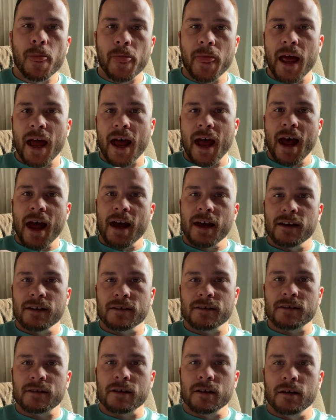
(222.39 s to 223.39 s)
that
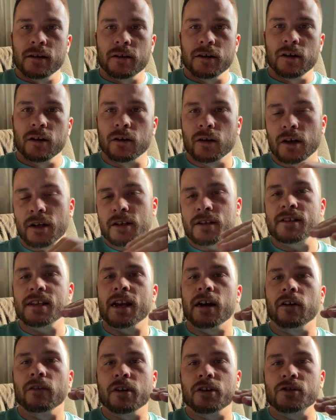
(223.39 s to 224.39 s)
has, you know, like say
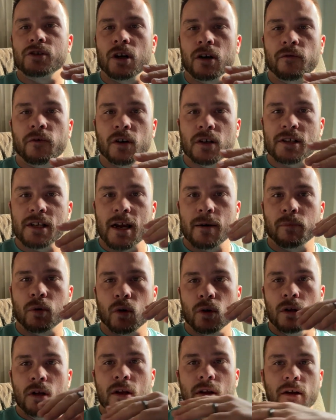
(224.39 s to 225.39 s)
on the truck, for
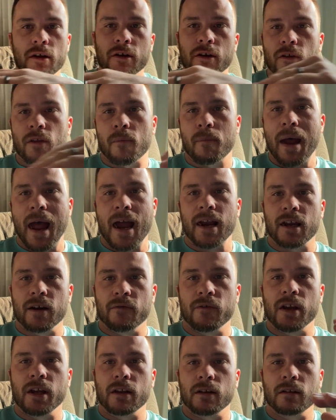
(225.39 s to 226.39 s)
example, you know, the back
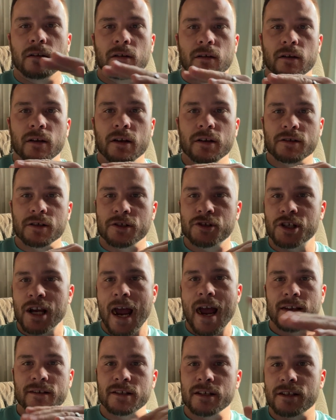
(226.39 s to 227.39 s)
of it, it's a
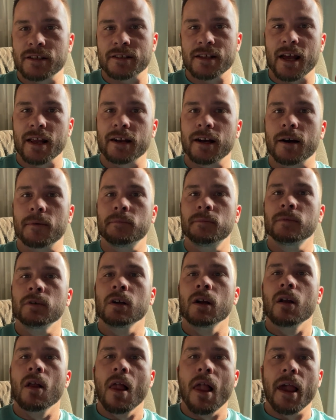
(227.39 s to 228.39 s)
chassis setup
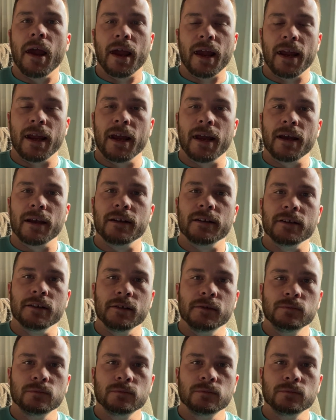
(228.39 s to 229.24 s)
and